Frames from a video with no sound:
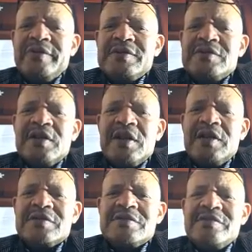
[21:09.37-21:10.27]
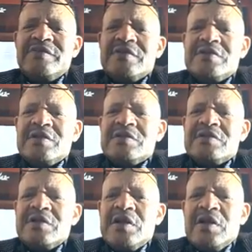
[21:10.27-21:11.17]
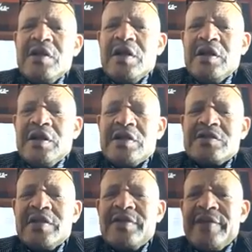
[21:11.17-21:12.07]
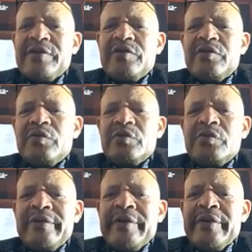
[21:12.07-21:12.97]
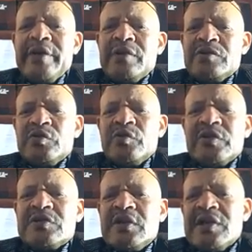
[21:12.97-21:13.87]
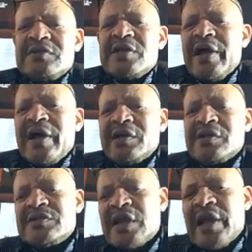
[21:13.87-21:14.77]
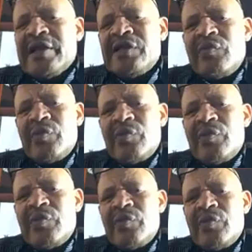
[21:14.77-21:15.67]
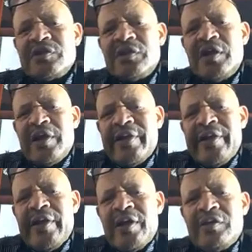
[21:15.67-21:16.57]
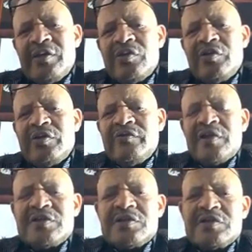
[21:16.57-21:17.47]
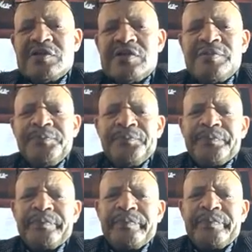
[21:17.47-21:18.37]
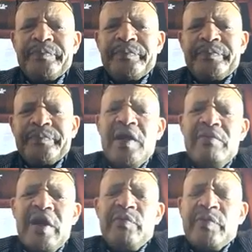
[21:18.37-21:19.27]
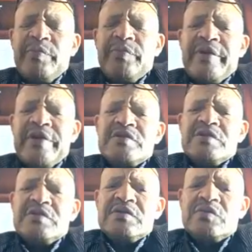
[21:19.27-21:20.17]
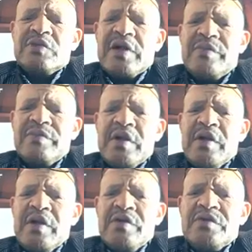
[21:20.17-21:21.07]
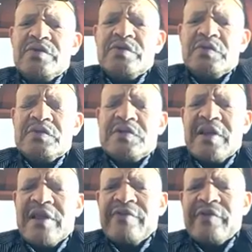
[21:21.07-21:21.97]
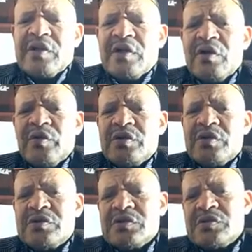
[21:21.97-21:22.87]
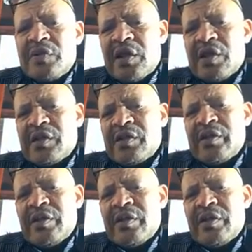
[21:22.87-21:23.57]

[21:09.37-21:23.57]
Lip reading: political activities. And I said, thank you. And 2 weeks later, I resigned my position at the university and made preparations to come to South Africa, which is my